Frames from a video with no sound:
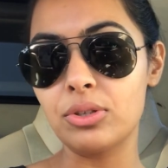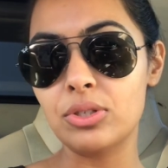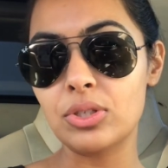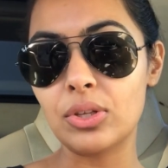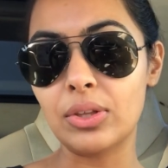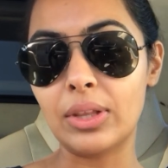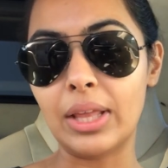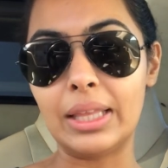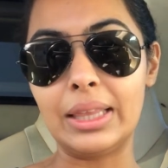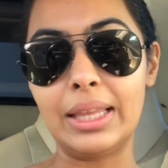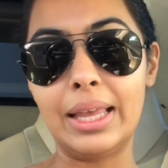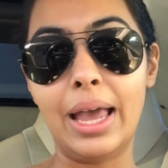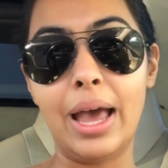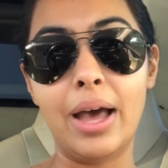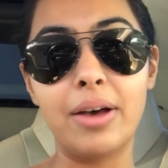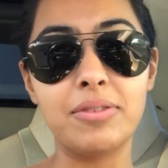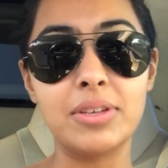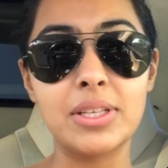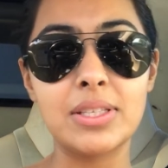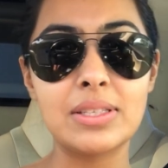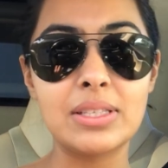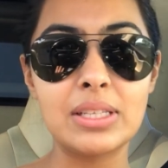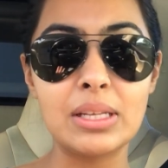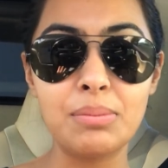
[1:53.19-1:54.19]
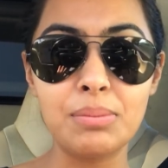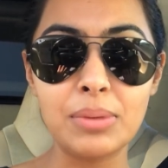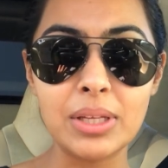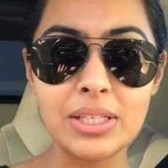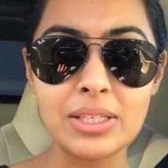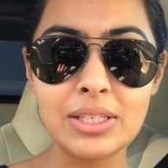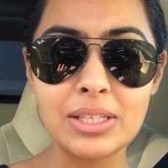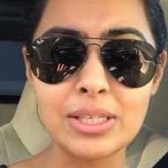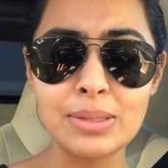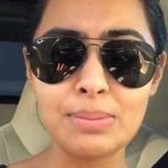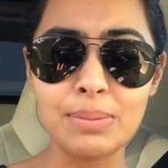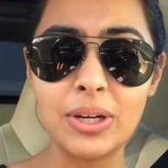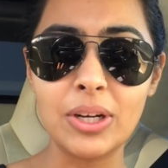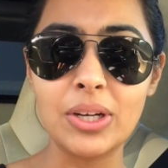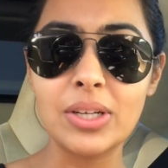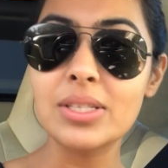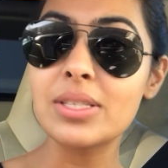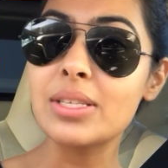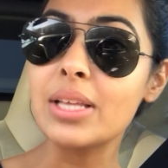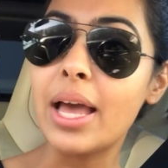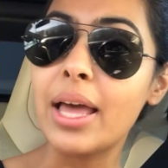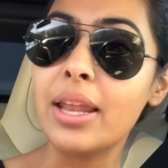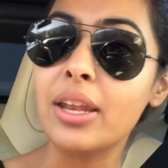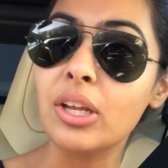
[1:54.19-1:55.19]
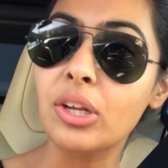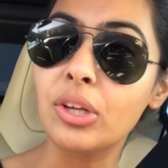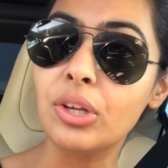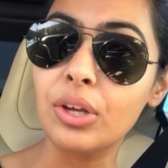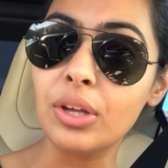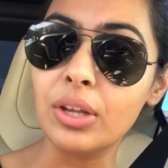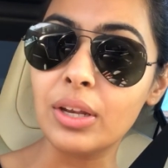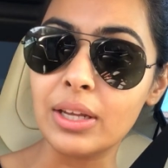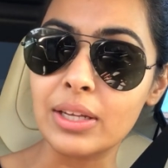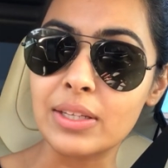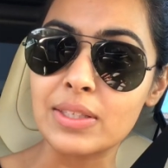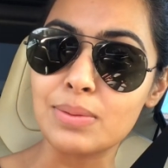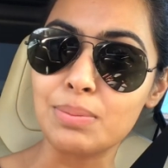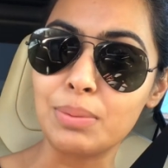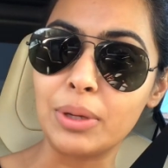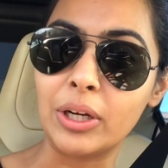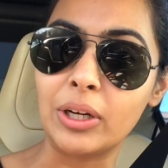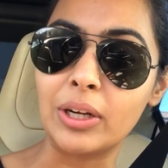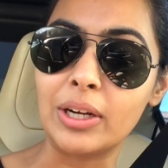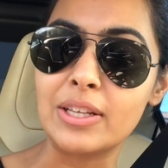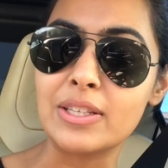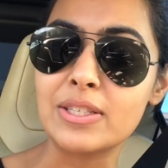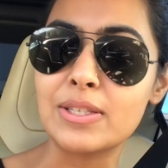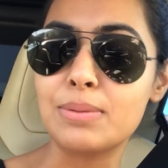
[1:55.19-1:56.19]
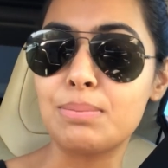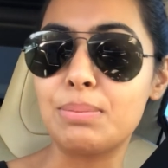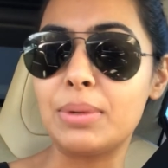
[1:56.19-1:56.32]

so that they have a seamless experience and a good experience,